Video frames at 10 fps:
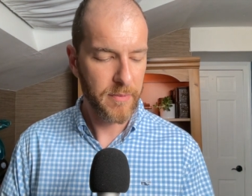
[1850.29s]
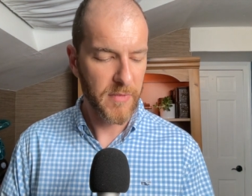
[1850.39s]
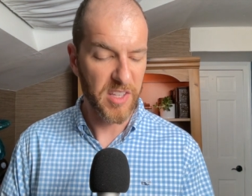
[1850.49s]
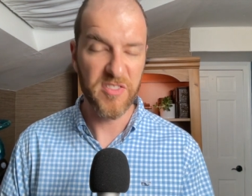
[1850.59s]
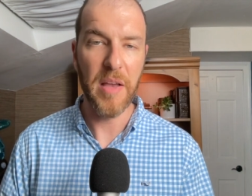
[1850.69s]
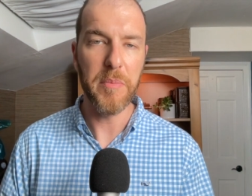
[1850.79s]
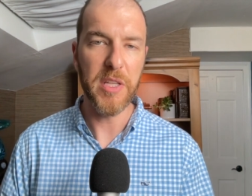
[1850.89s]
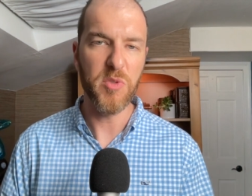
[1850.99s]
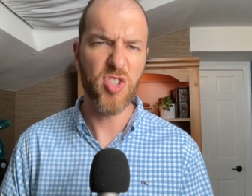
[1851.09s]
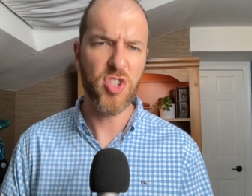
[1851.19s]
The
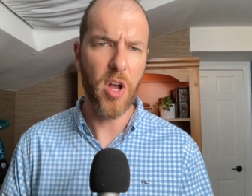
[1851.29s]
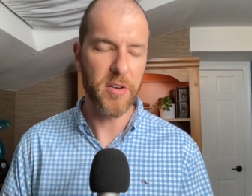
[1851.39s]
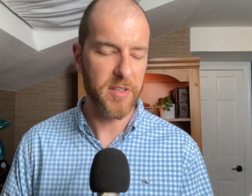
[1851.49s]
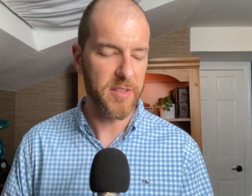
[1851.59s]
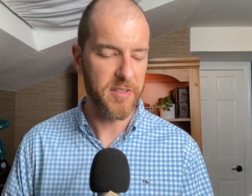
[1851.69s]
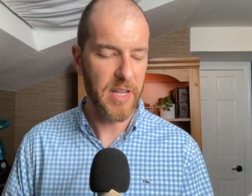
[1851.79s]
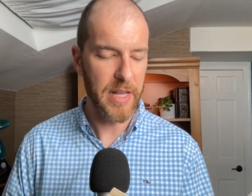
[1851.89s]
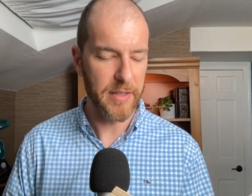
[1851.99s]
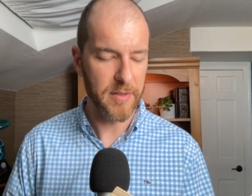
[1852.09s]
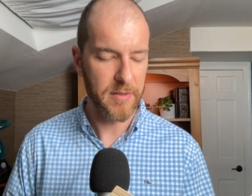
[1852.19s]
assembly was shocked into
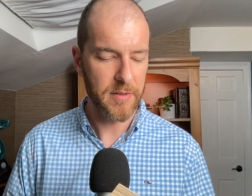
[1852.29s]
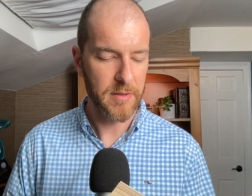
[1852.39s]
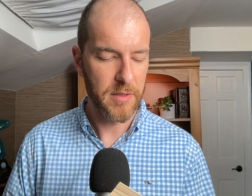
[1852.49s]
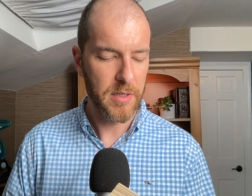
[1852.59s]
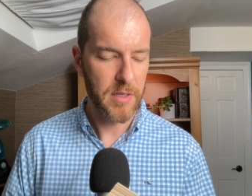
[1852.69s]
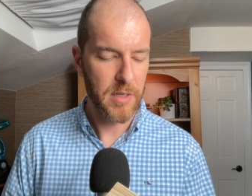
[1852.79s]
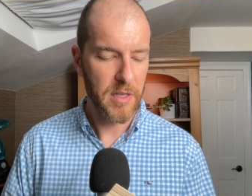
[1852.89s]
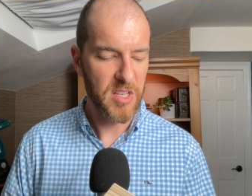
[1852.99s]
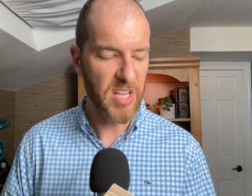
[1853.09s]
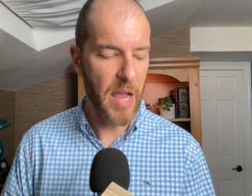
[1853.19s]
silence.
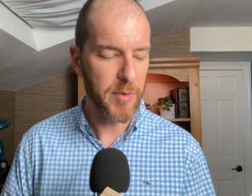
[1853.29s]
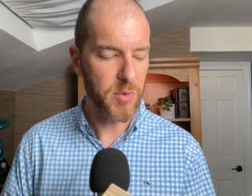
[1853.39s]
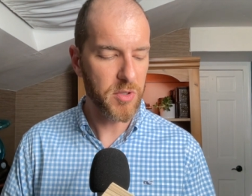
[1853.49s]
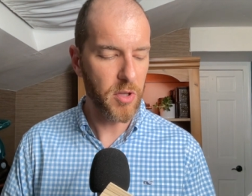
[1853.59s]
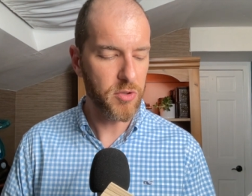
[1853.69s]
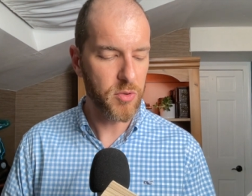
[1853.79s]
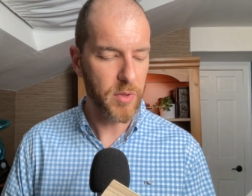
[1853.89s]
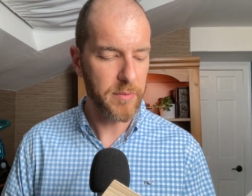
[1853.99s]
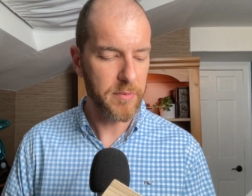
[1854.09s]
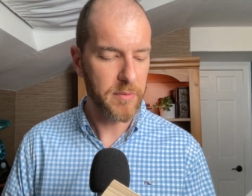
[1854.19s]
Simon was close to
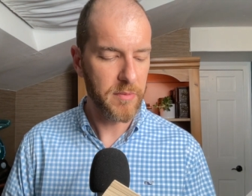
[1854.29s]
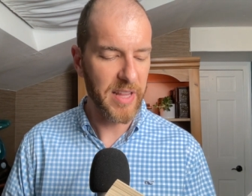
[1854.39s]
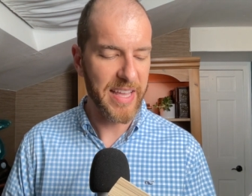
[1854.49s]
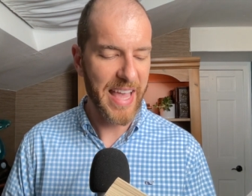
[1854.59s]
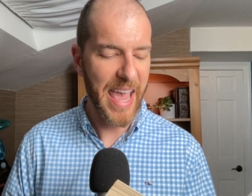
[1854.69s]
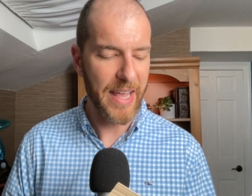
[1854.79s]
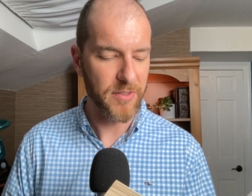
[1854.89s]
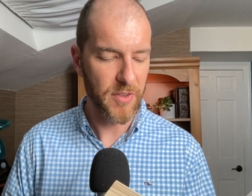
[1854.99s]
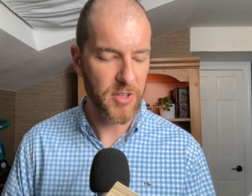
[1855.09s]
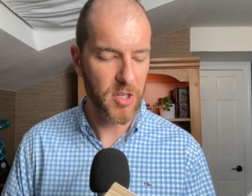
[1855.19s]
him, laying
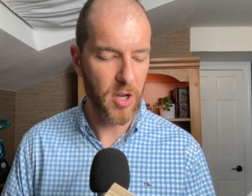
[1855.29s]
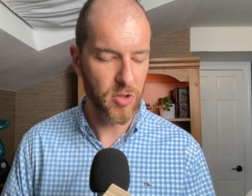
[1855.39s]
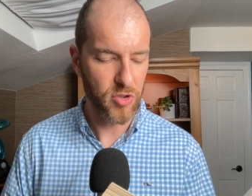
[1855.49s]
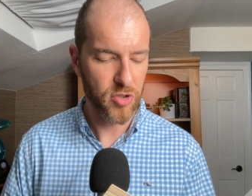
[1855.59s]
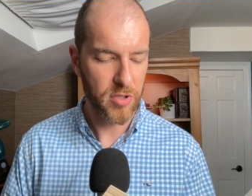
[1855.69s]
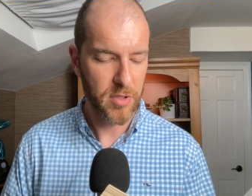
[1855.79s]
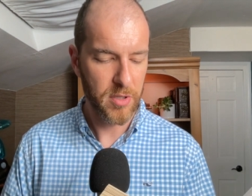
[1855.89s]
hands on the conch.